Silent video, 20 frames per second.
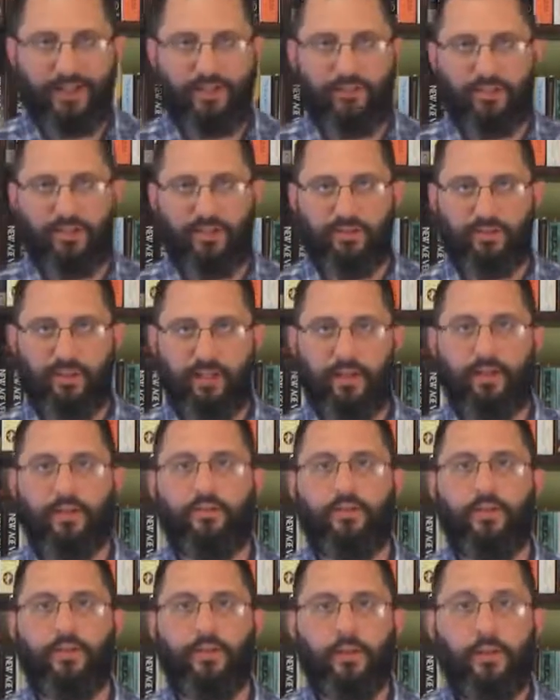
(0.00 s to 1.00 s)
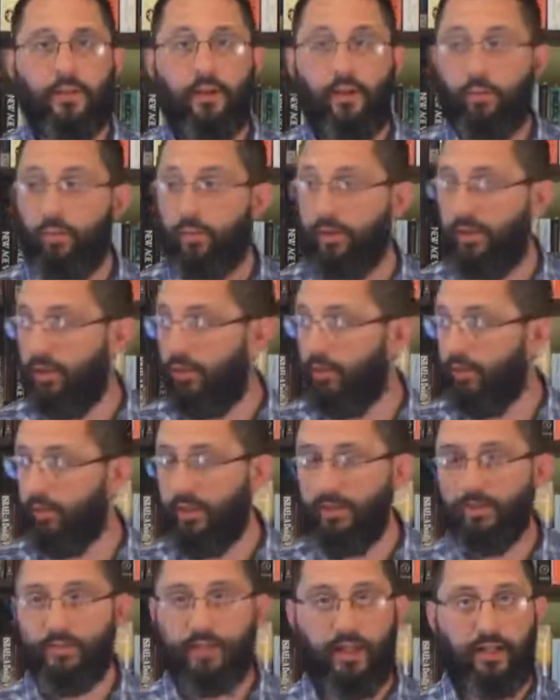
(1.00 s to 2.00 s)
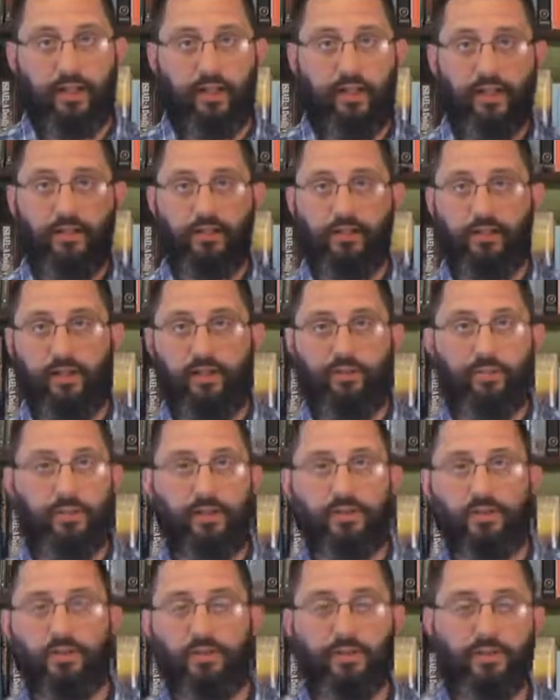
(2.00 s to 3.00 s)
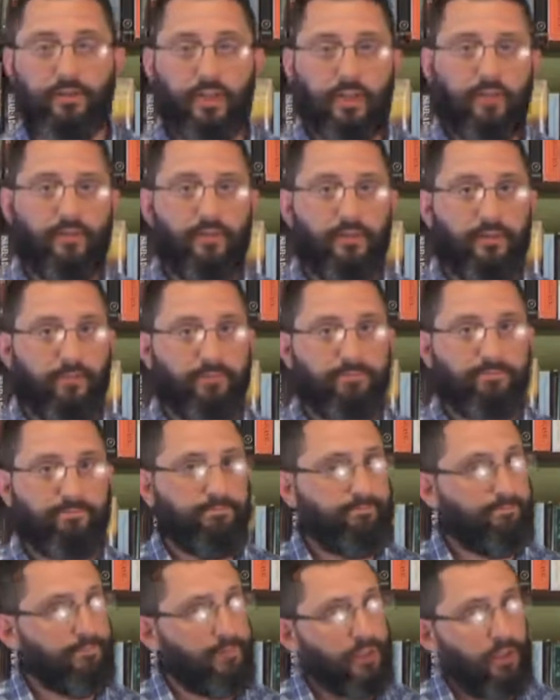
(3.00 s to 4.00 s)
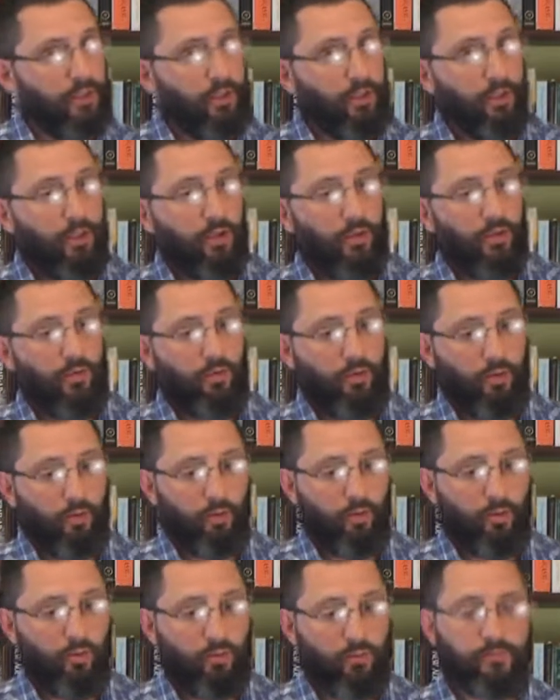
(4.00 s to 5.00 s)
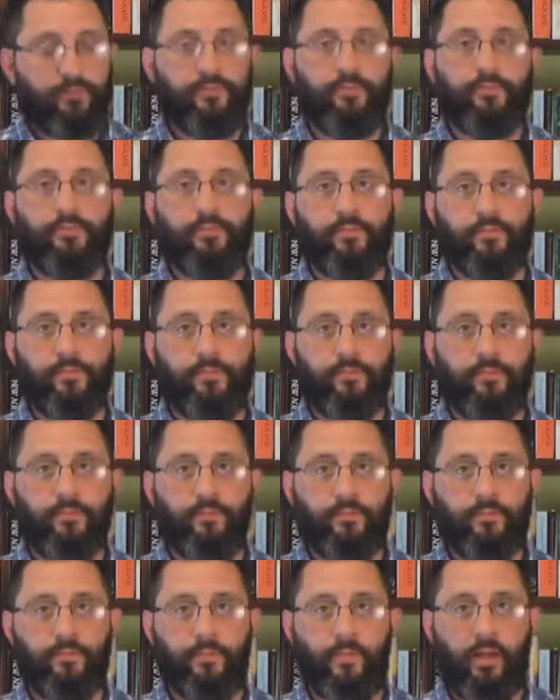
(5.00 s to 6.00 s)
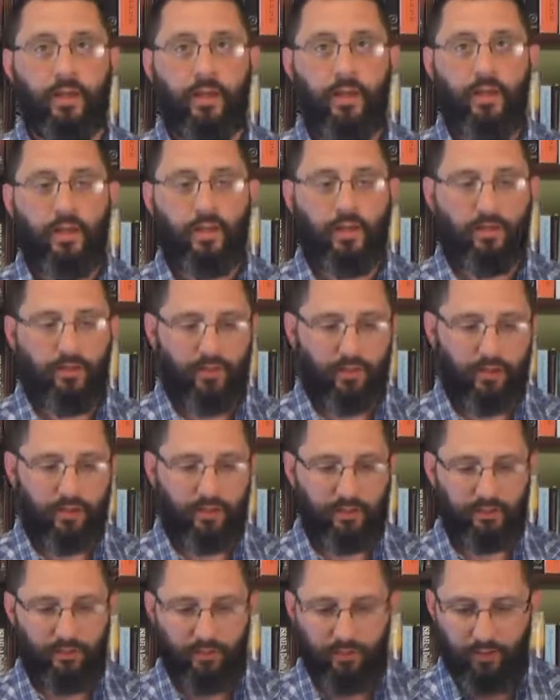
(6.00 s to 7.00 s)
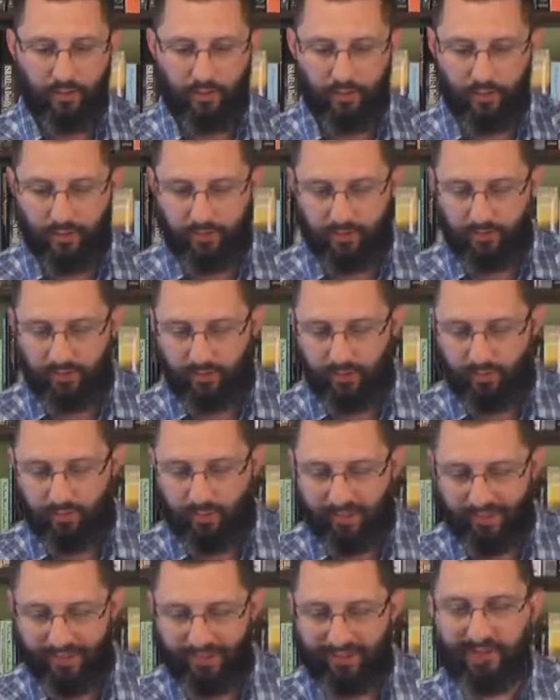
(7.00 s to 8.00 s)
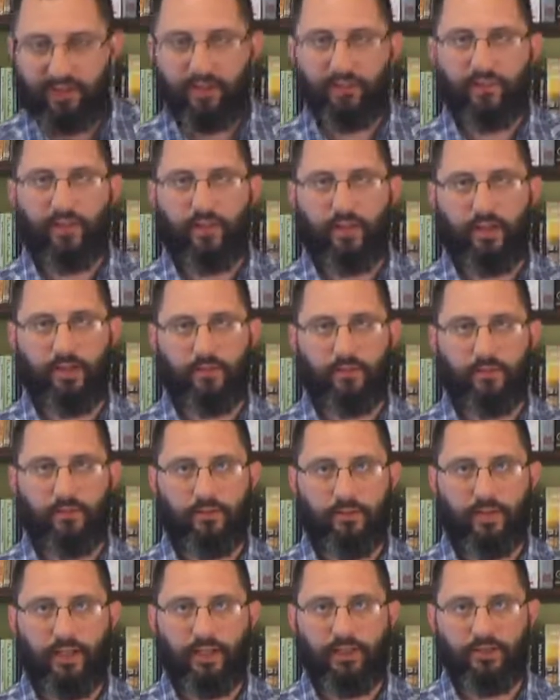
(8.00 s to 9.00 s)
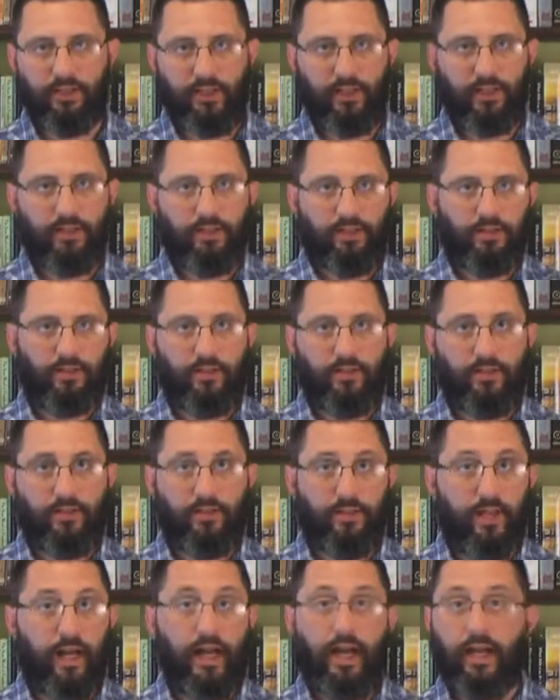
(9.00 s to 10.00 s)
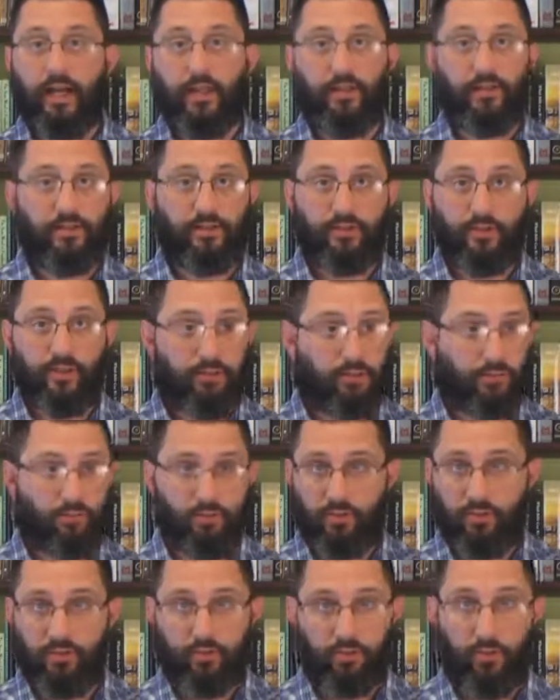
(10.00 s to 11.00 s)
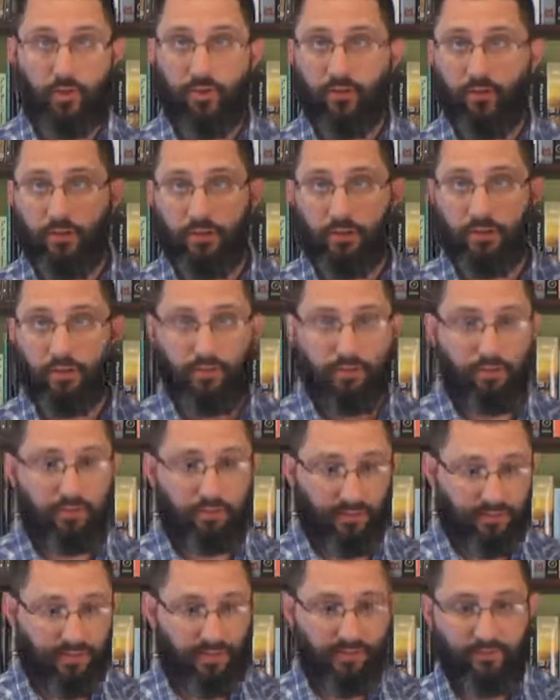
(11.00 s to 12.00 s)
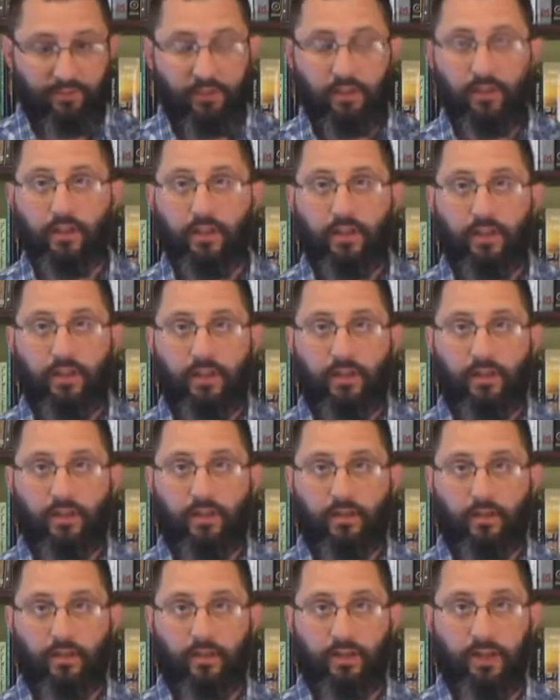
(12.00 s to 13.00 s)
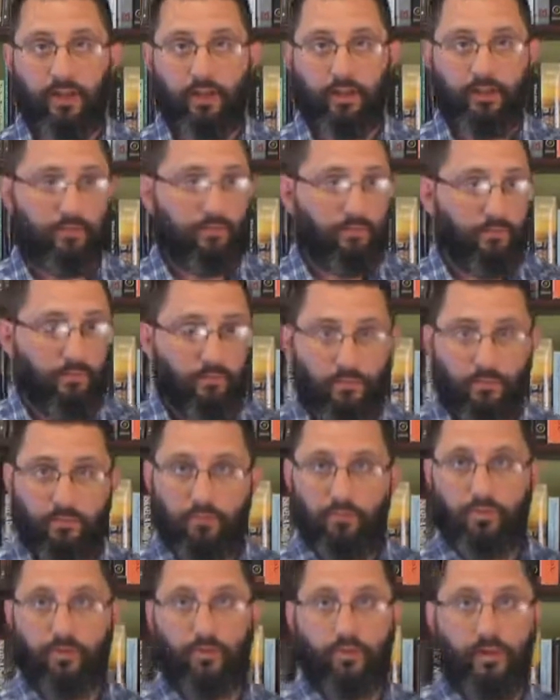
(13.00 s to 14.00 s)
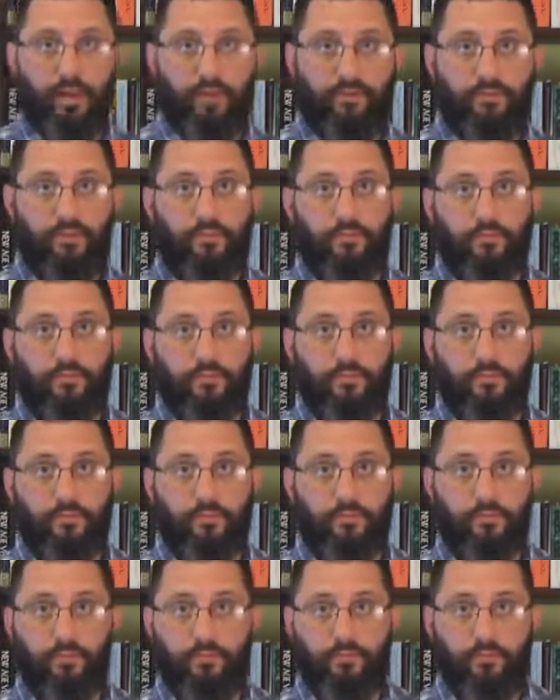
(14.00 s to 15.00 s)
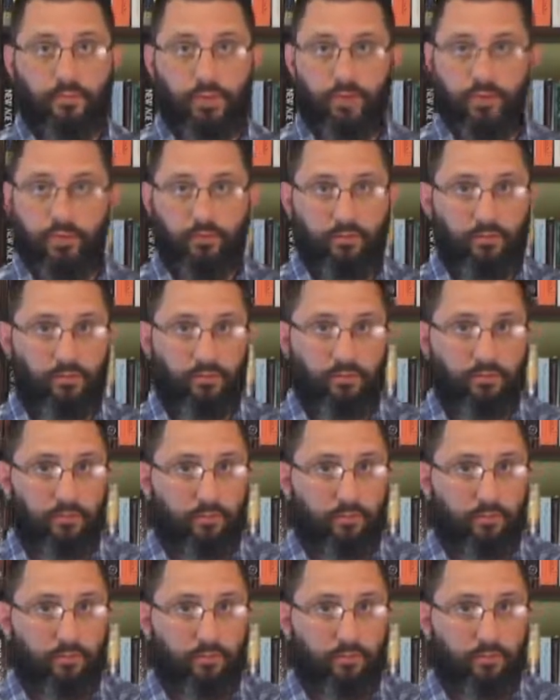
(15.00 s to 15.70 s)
might be saved. Whoa, isn't that nice? Then everybody's going to be saved. No. You'd think that such a positive thing, God sending his Son to die and say, just come on, you, you know, believe here and, and you go to heaven. You know?